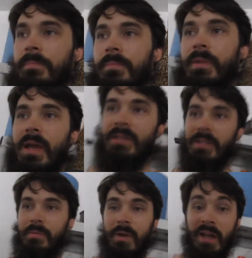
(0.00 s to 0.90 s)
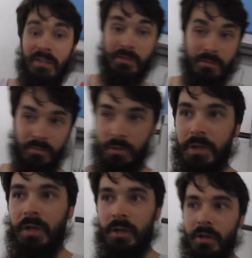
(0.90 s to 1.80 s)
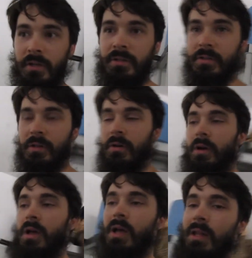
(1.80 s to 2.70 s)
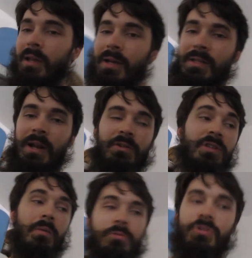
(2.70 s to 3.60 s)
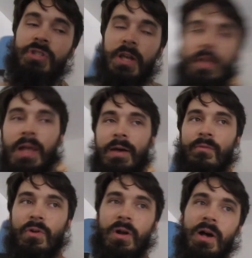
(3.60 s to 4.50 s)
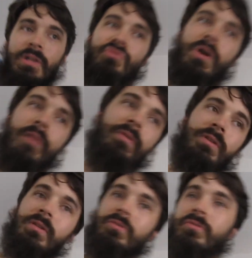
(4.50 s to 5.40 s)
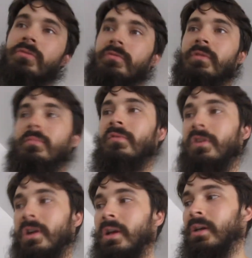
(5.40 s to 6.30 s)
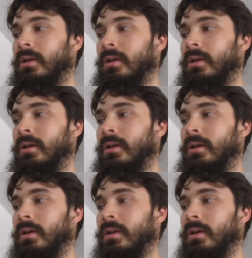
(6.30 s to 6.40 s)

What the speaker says: Like I said, mine's looking good, so like I said, I'll double check it after I drive it to and from work.